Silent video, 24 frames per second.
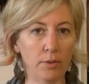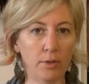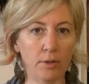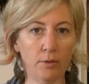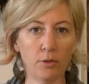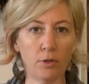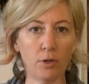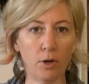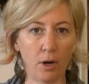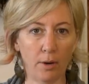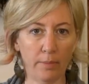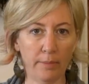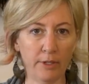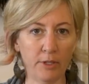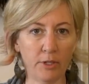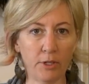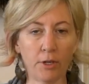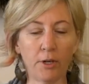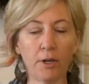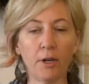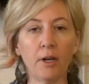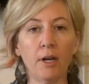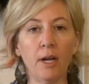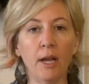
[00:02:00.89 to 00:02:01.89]
there's an
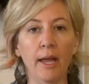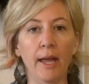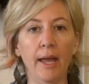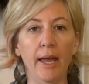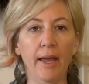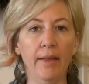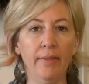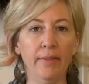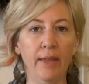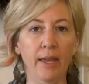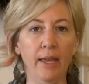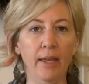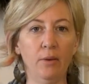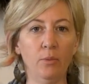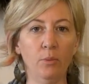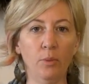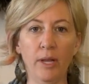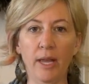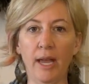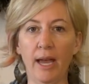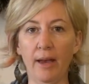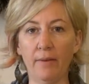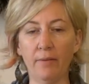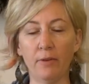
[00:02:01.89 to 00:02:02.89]
armature, and then
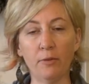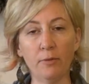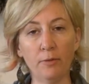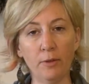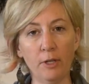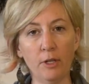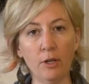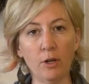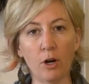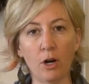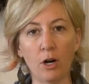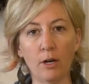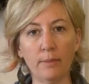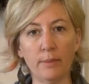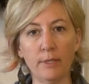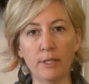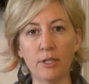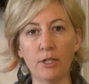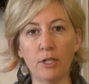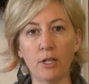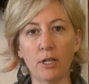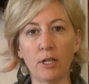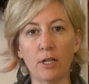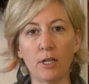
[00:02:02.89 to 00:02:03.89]
we have a figure
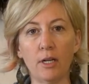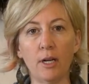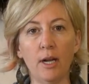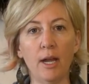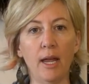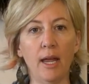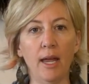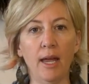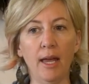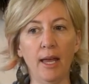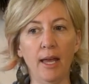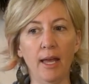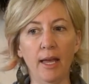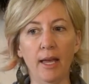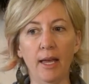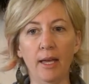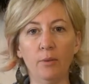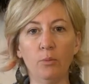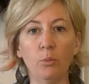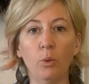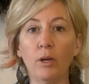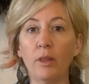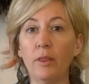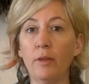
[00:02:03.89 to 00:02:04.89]
armature,
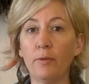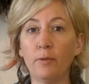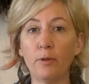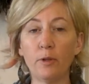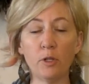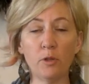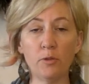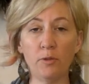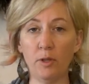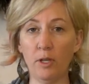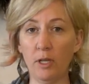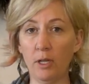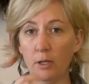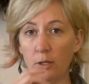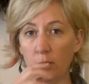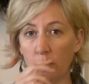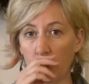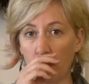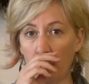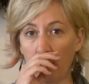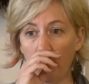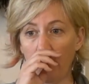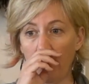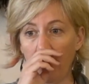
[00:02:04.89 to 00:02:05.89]
and one of the first
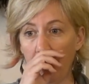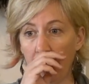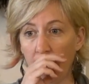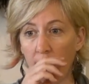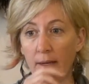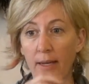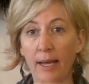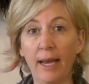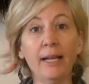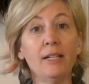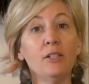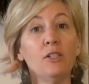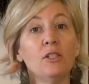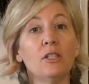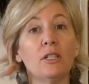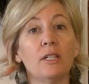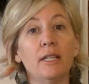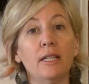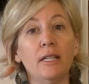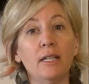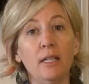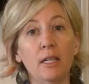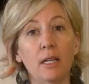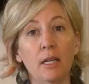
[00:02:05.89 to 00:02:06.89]
videos we made, actually,
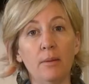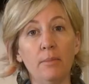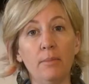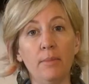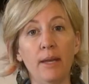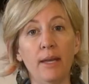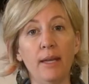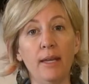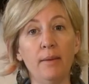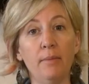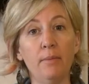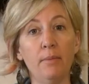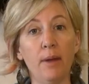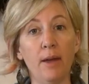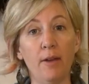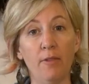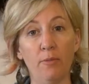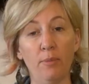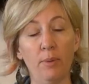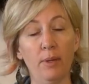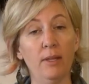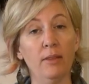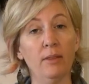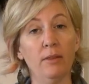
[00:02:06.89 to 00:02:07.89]
it may
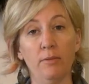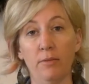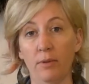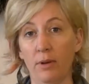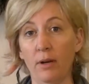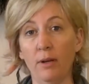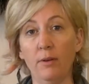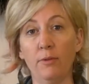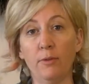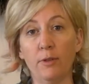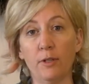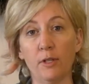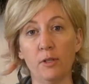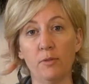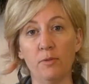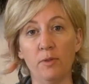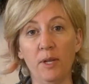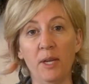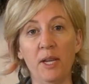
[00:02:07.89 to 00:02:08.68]
have been the very first